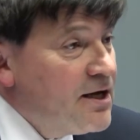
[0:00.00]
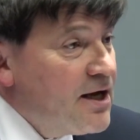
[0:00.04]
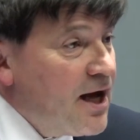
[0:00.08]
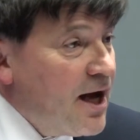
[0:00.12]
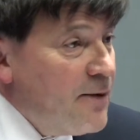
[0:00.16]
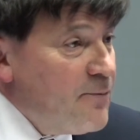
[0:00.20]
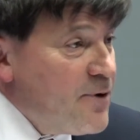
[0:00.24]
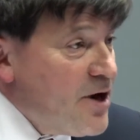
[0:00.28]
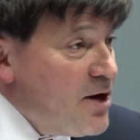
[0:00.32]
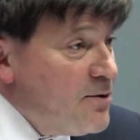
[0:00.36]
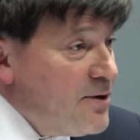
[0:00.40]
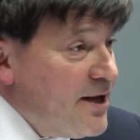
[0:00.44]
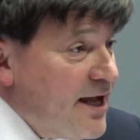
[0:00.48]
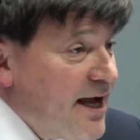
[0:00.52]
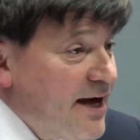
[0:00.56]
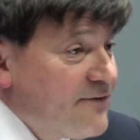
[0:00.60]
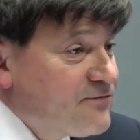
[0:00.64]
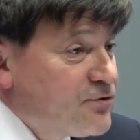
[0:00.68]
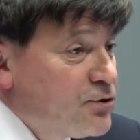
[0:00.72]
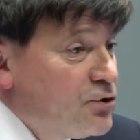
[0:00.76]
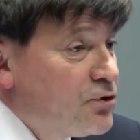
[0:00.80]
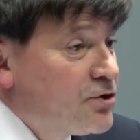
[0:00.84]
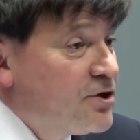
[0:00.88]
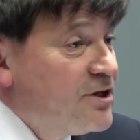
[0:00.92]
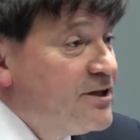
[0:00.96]
And we only have
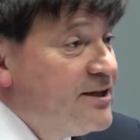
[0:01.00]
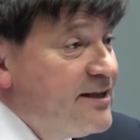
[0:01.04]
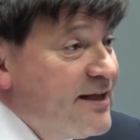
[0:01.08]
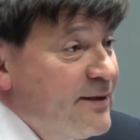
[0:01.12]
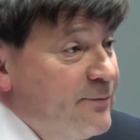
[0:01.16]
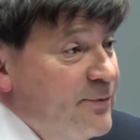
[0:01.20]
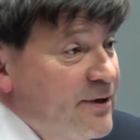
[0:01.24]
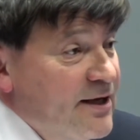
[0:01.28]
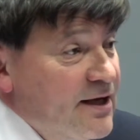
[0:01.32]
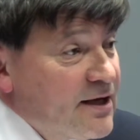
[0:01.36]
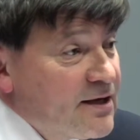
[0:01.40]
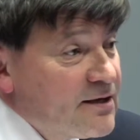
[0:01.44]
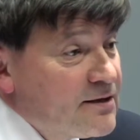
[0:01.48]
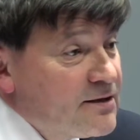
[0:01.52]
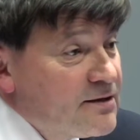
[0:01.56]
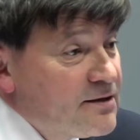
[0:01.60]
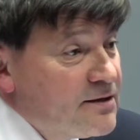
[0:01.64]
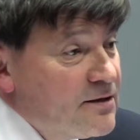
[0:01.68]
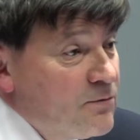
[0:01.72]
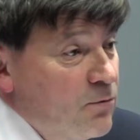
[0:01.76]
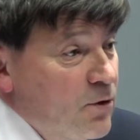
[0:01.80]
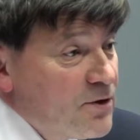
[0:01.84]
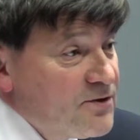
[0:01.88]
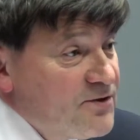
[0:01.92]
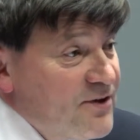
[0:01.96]
to look at Libya,
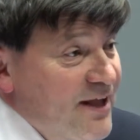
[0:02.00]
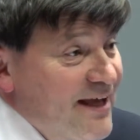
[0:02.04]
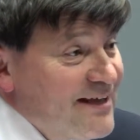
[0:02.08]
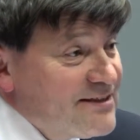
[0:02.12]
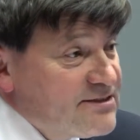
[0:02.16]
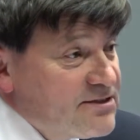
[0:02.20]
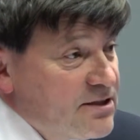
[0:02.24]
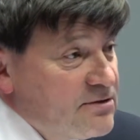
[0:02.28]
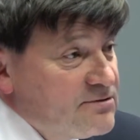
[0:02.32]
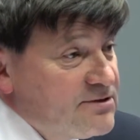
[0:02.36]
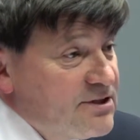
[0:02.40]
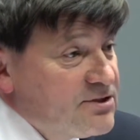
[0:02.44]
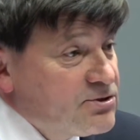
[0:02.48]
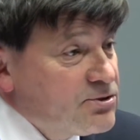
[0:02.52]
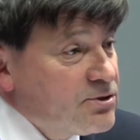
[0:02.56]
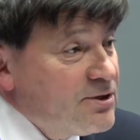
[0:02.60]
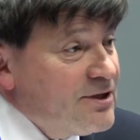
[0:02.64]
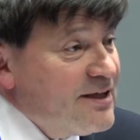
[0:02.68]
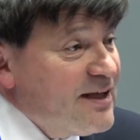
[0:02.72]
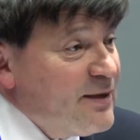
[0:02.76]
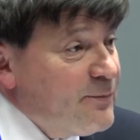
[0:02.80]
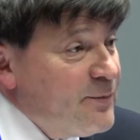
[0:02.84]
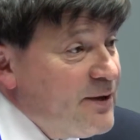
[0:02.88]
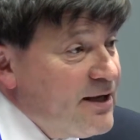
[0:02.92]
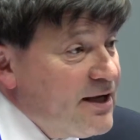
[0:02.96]
what NATO did to
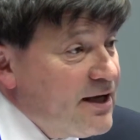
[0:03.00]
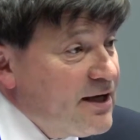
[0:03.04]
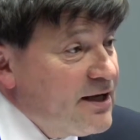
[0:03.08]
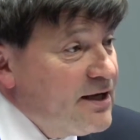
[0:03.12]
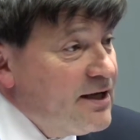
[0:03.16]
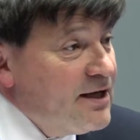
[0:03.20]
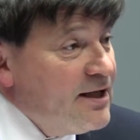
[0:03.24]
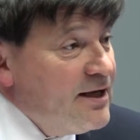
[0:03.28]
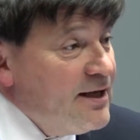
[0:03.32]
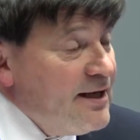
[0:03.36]
Libya.